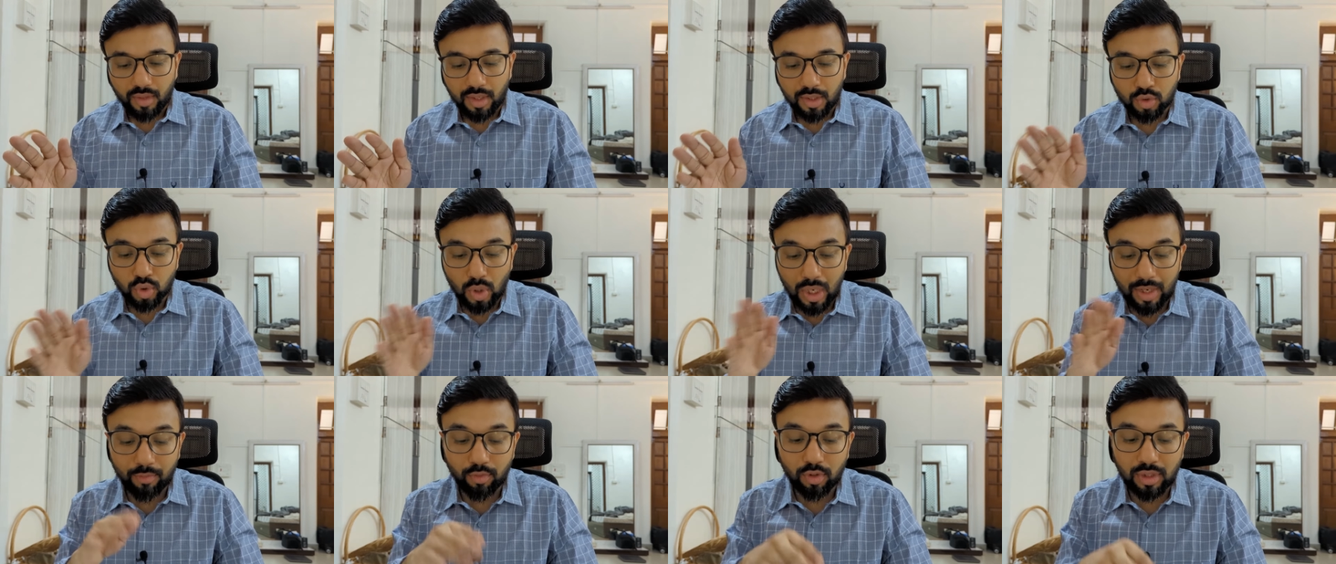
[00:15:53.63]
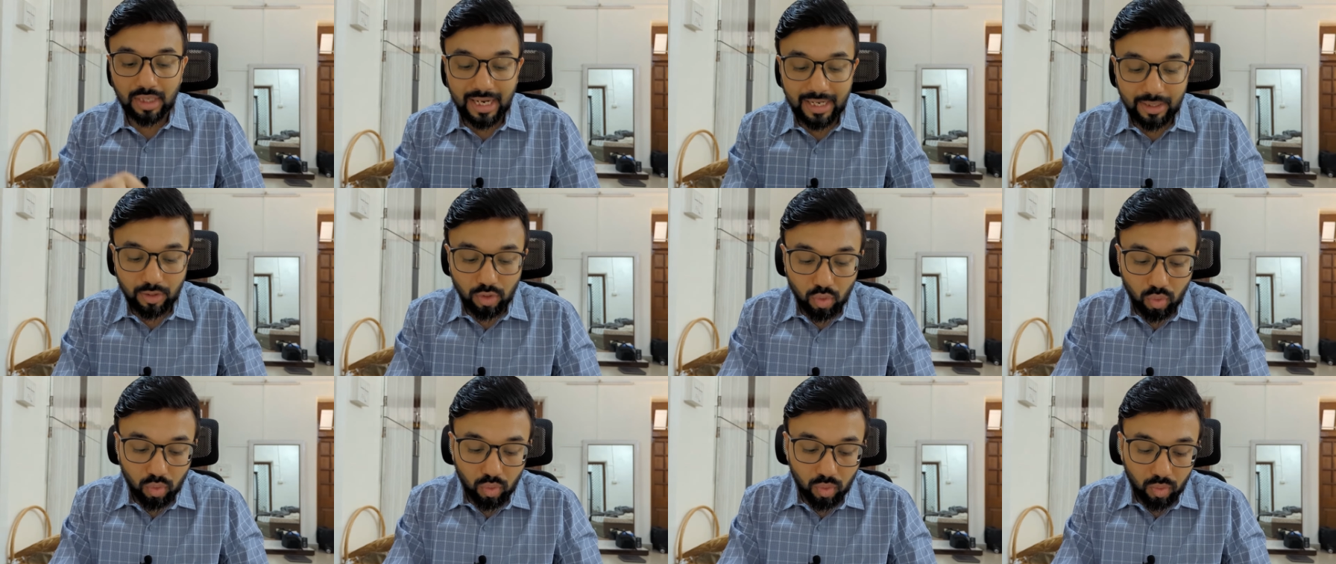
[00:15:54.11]
So I would
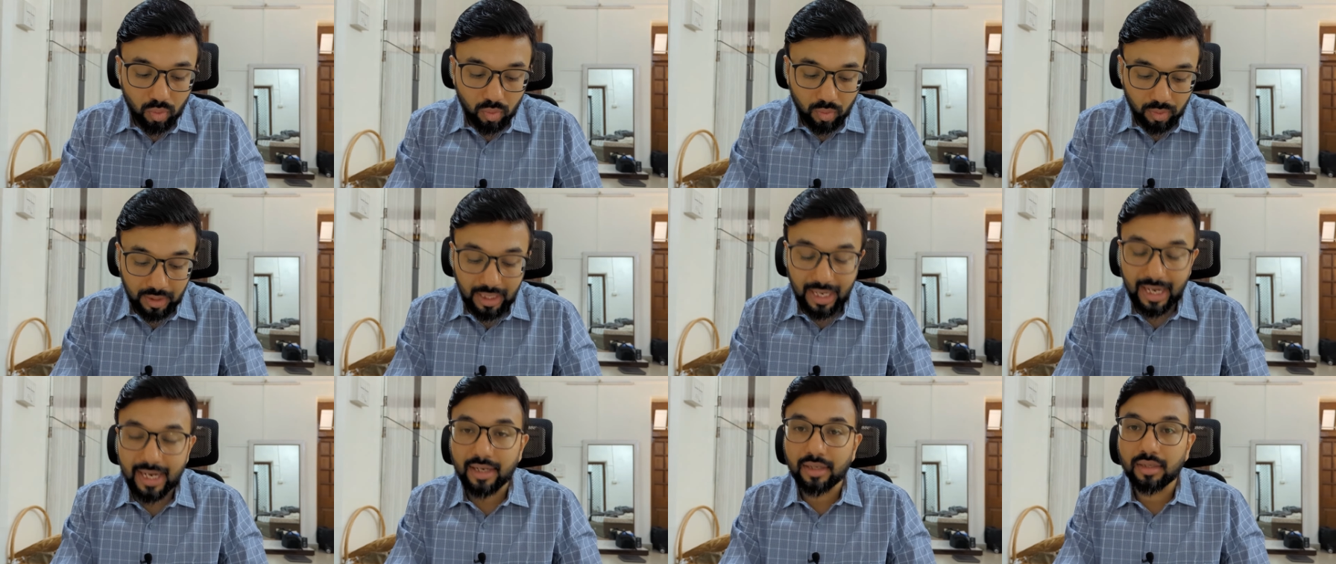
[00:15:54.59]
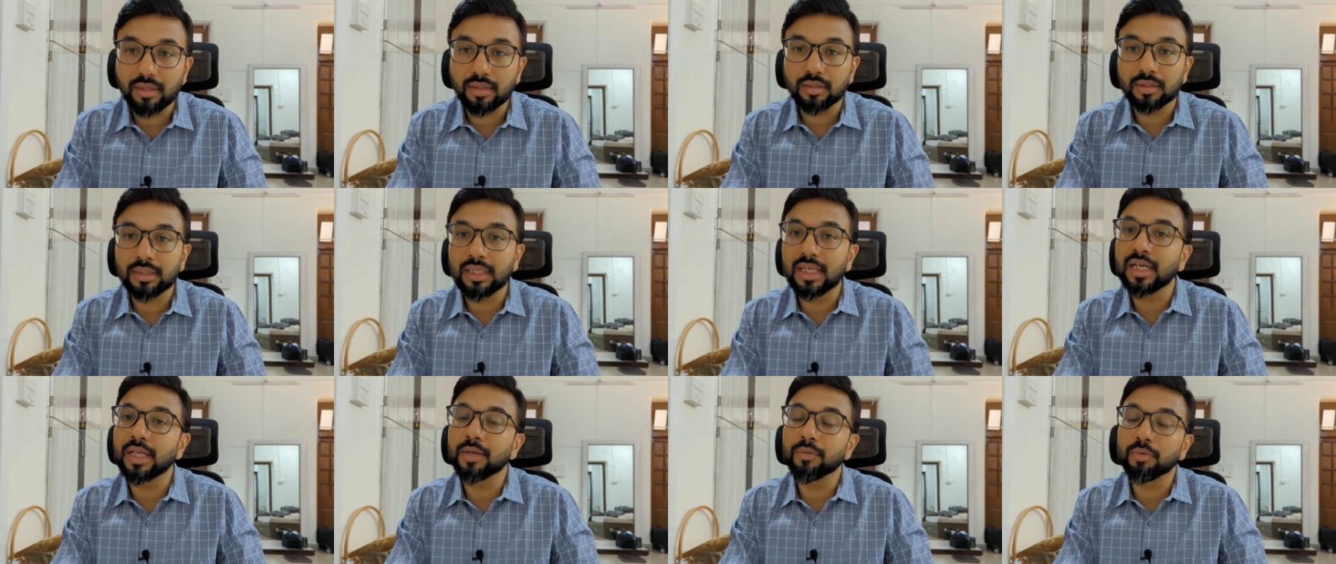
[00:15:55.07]
like to write
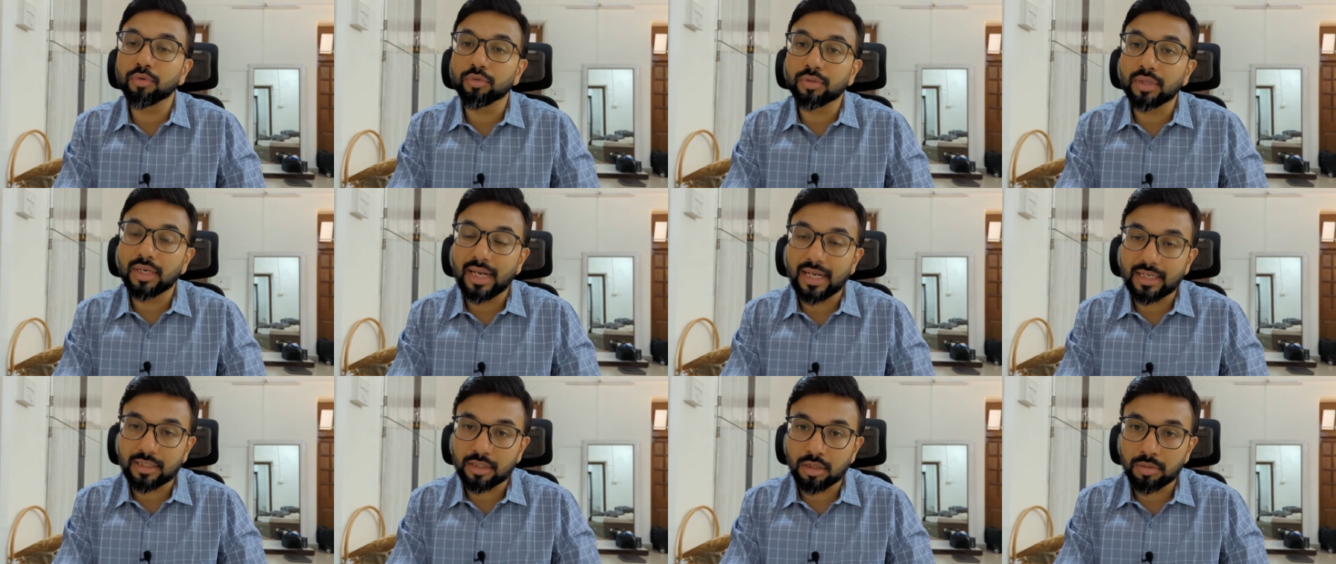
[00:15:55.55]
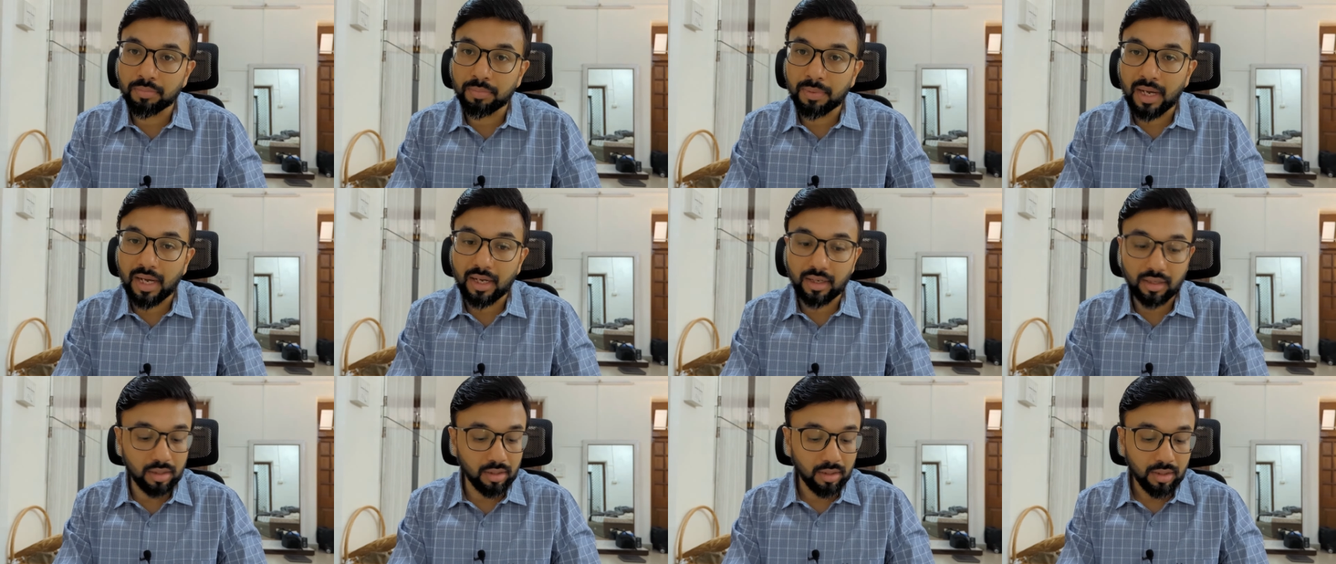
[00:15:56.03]
the name of the national
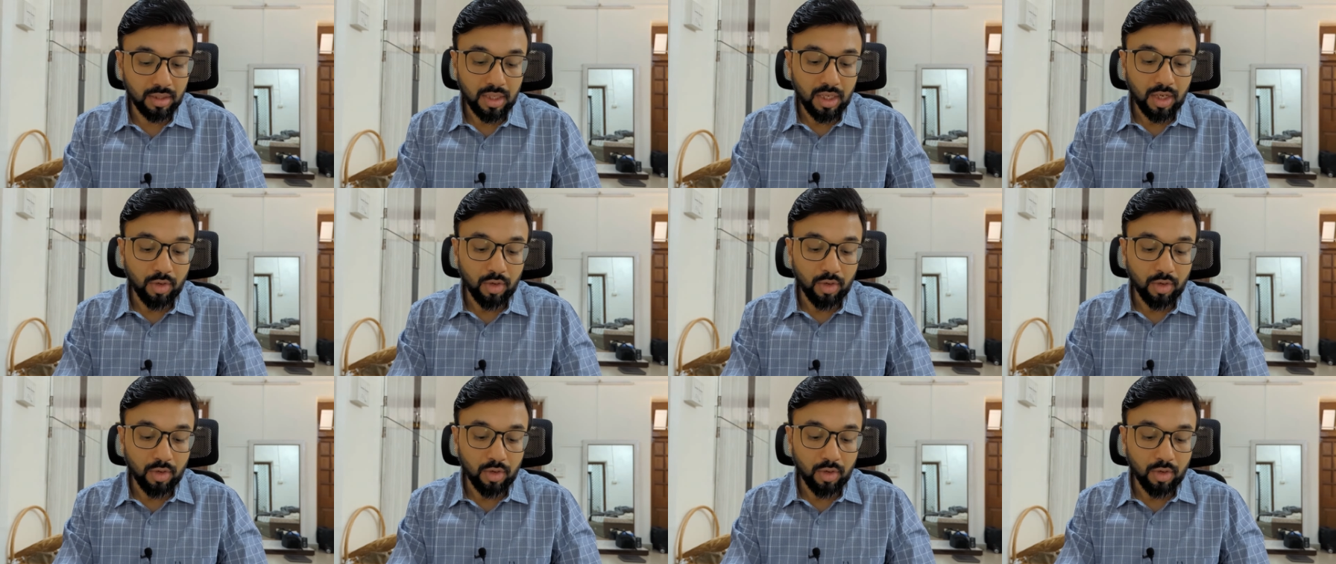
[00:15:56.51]
park,